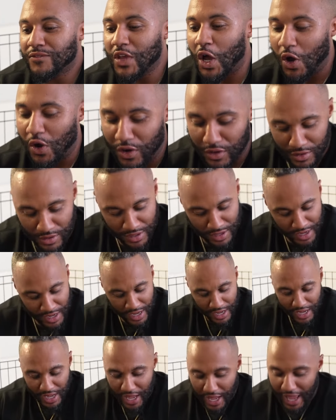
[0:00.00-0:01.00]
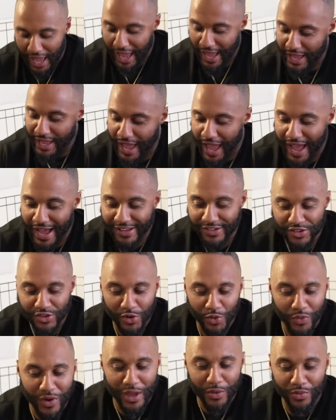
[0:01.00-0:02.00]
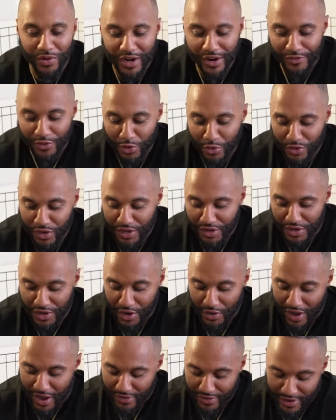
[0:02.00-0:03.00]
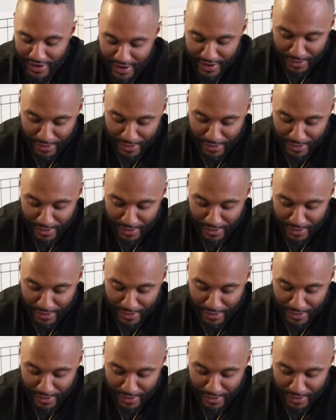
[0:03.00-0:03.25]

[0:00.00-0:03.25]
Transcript: Hey, ask away. Whatever you need to know, how can I